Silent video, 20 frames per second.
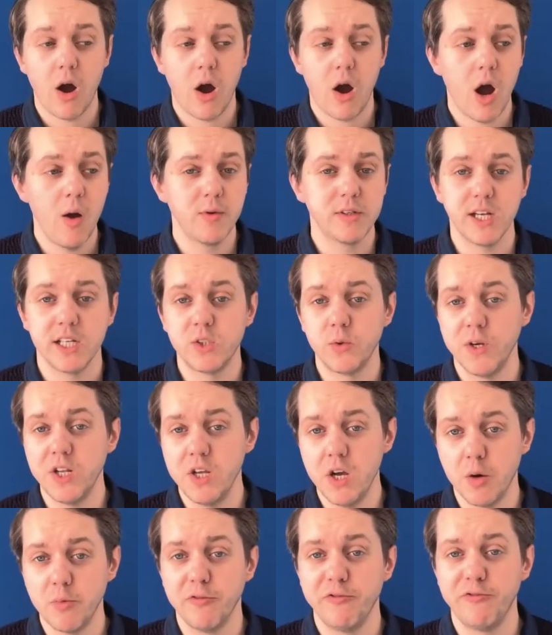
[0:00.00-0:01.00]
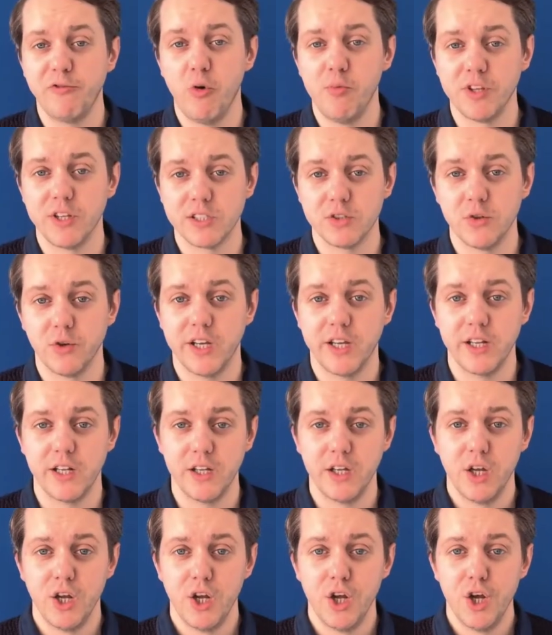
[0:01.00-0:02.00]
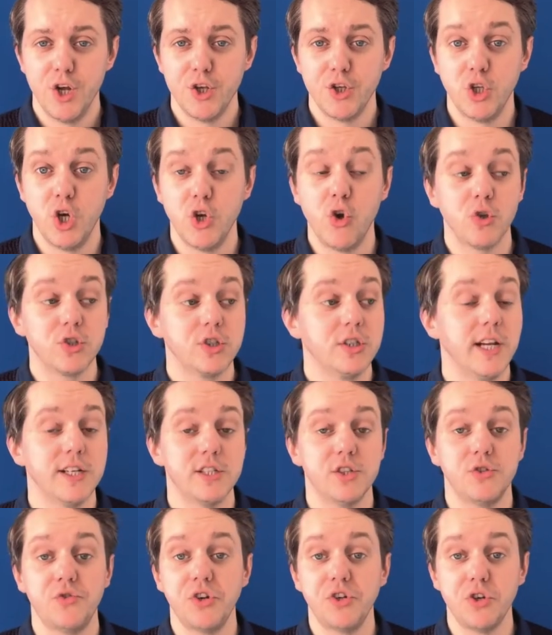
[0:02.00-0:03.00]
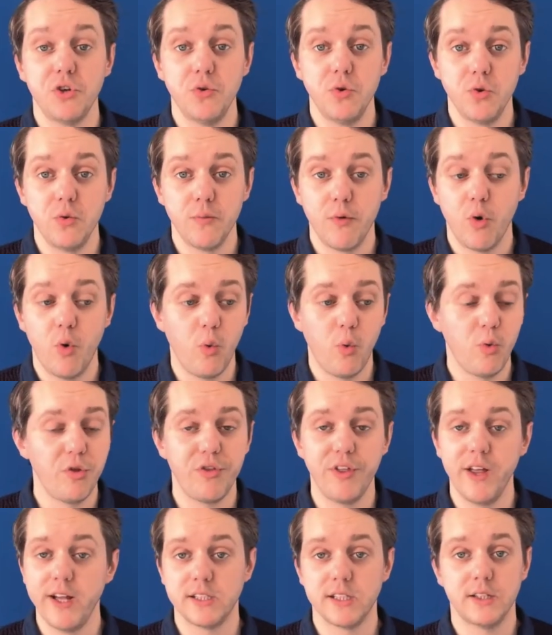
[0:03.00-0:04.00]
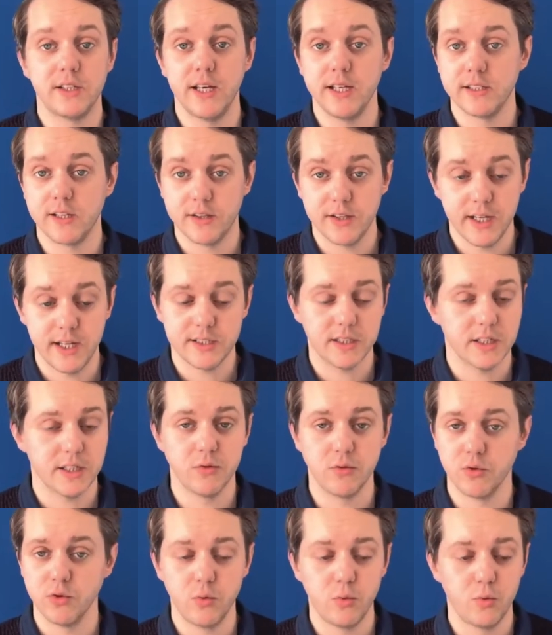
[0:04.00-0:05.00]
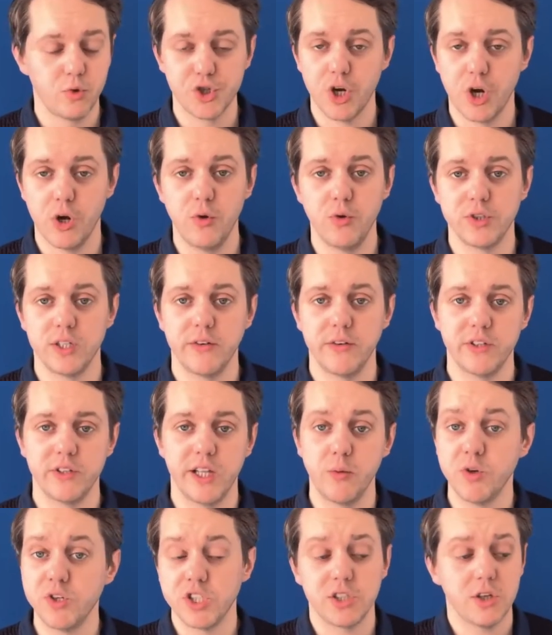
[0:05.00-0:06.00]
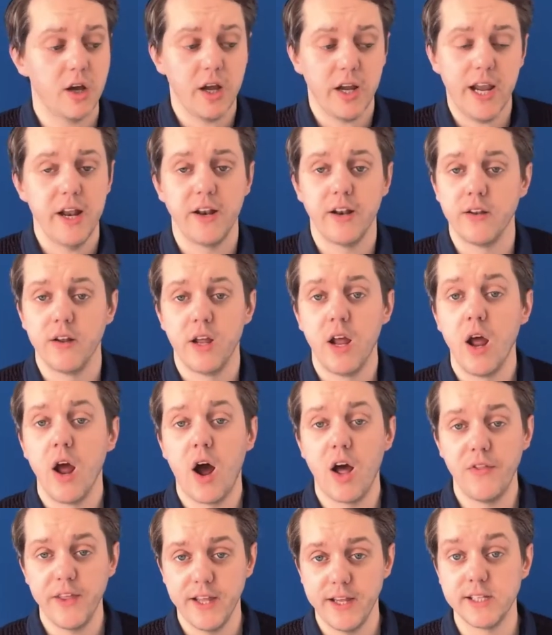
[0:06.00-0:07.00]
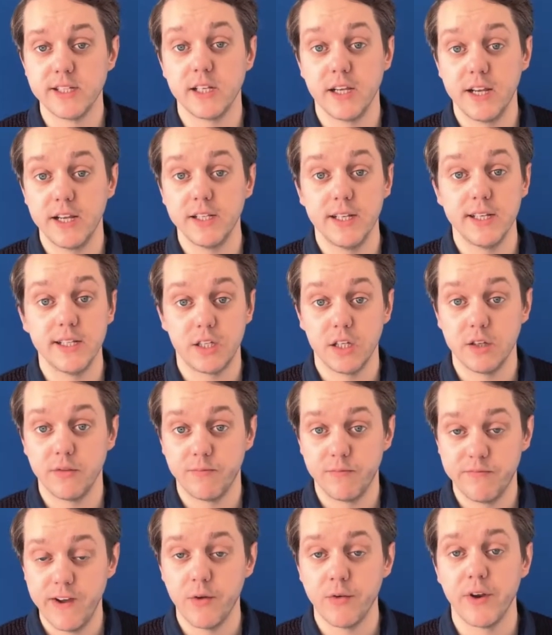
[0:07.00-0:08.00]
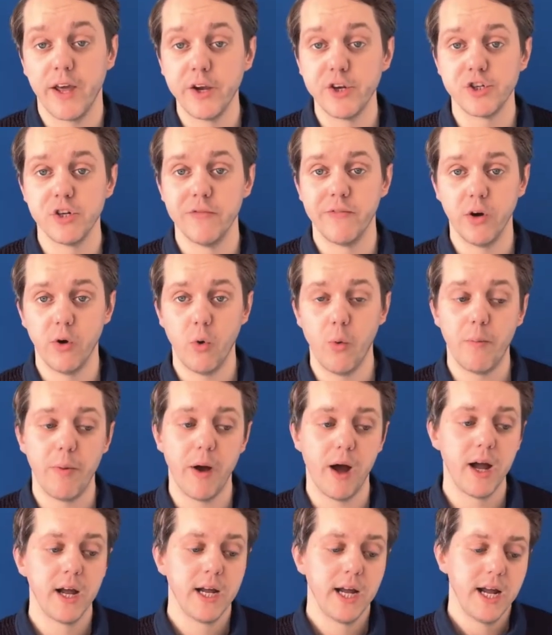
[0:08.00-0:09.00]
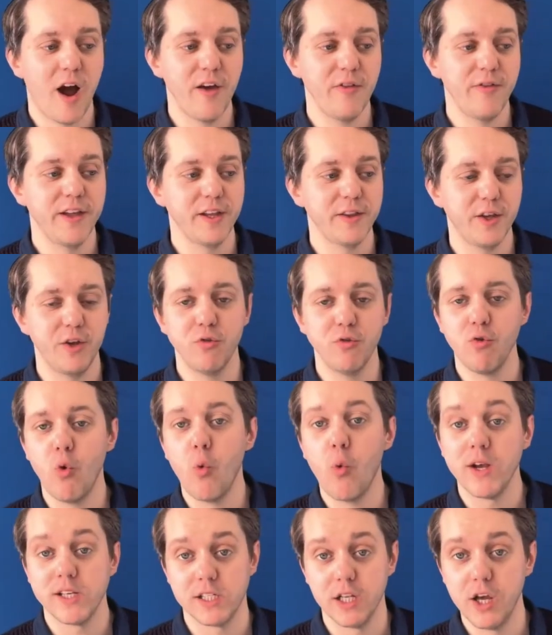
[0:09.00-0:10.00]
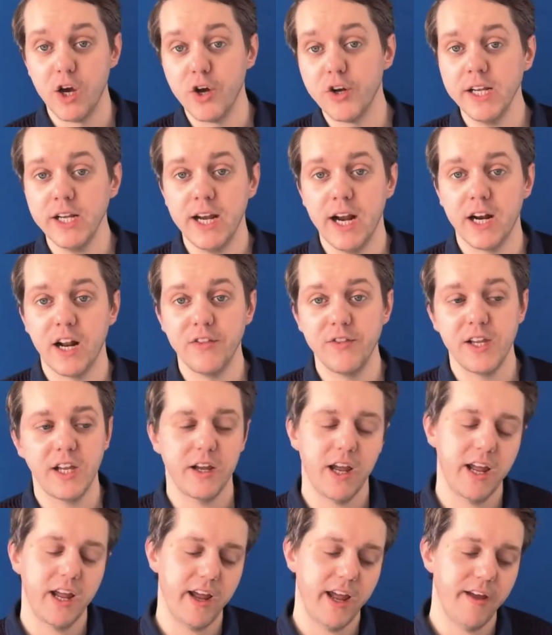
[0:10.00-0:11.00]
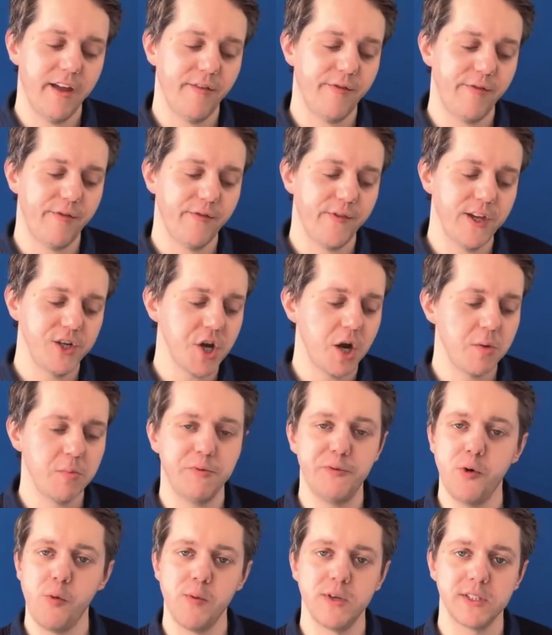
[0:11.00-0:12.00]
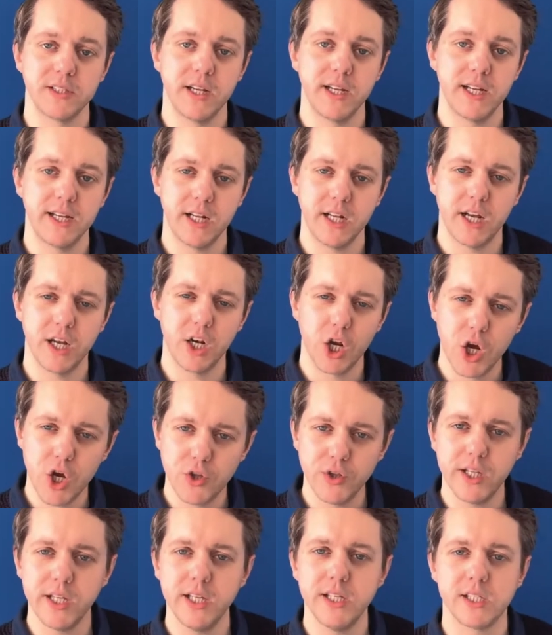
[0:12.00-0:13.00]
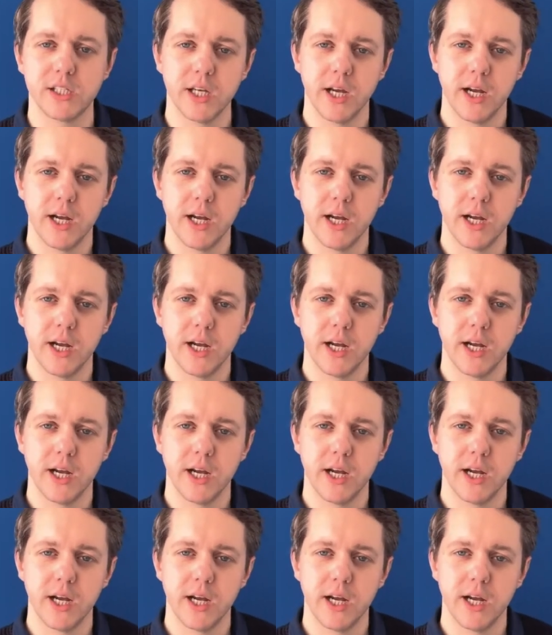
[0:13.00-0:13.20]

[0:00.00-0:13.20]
would say to any young performer that's looking, you know, not to necessarily do all theatre and all shows and everything, which is, again, I think is the foundation of it all, but I think that you're always learning. And I think if these young performers can learn these